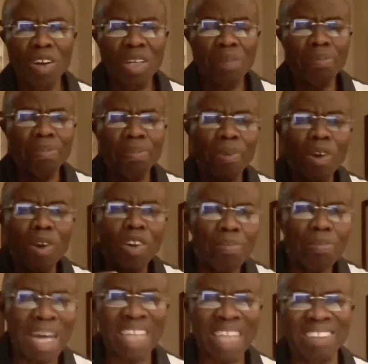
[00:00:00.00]
or the
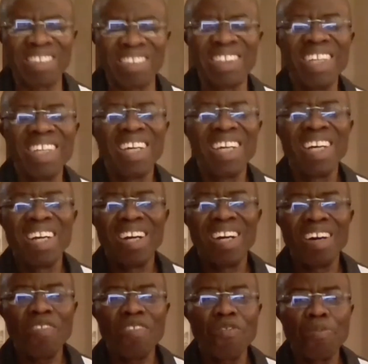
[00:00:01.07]
bloodbath
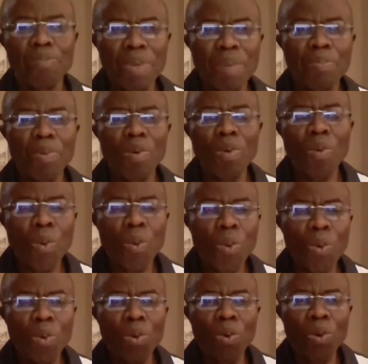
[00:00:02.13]
of people
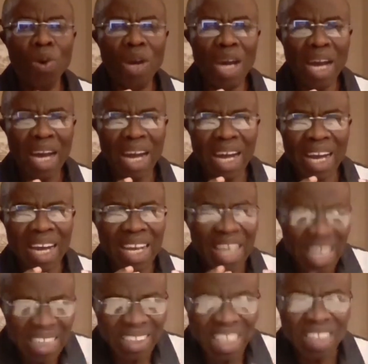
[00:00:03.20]
who
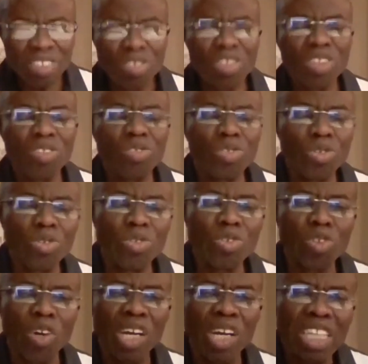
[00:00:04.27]
hated the
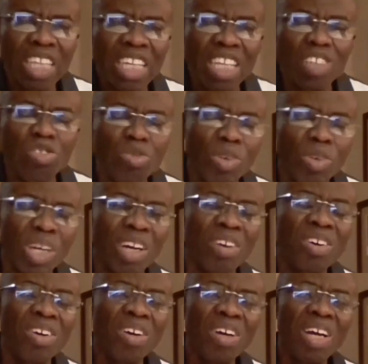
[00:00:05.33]
Jews or hated Israel.
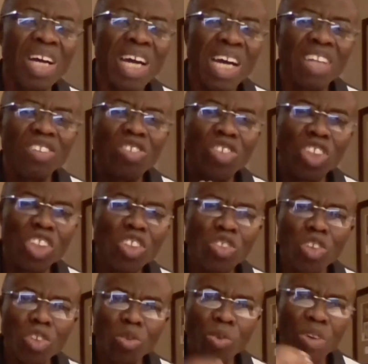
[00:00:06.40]
And
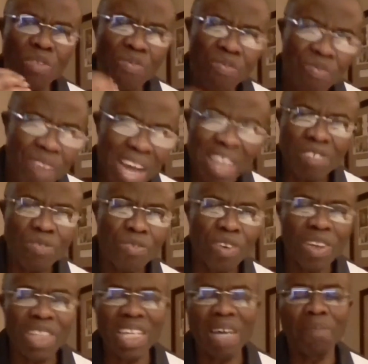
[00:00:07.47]
Jesus will fight
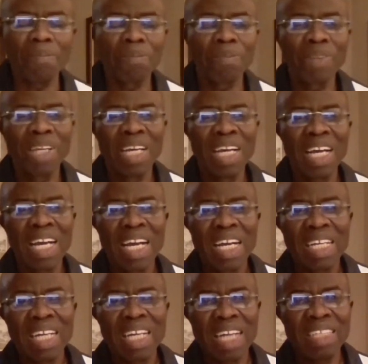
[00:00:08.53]
for them
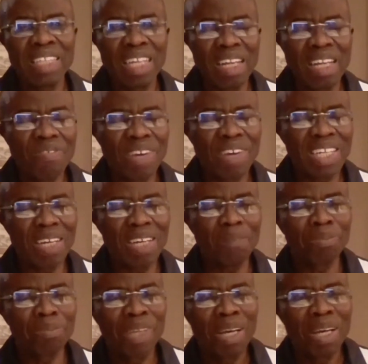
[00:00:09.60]
and deliver
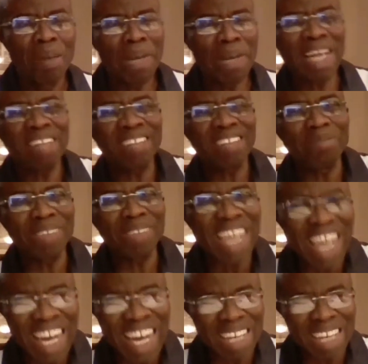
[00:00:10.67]
them. But at the same
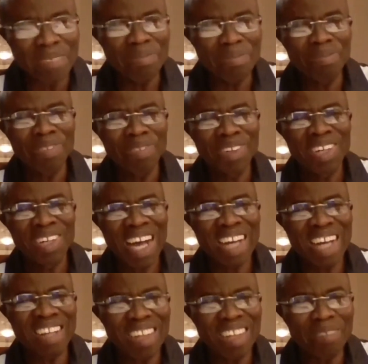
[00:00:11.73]
time,
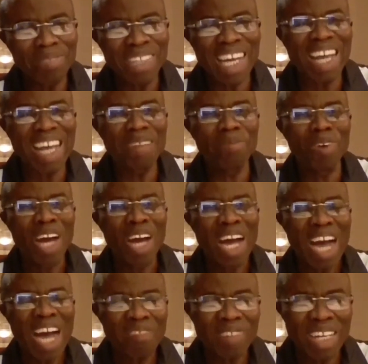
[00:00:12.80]
at the same time,
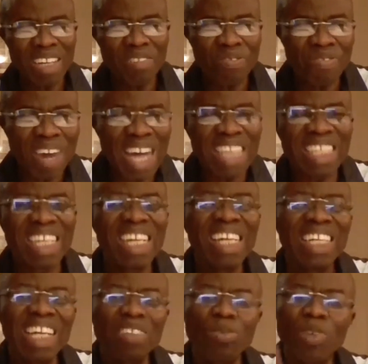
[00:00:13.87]
after the fight,
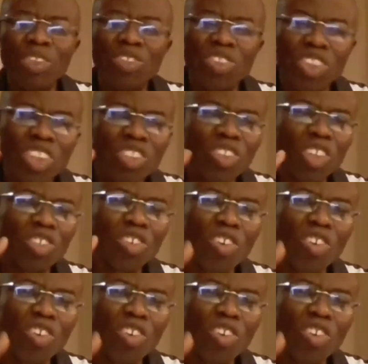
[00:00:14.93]
that's when Jesus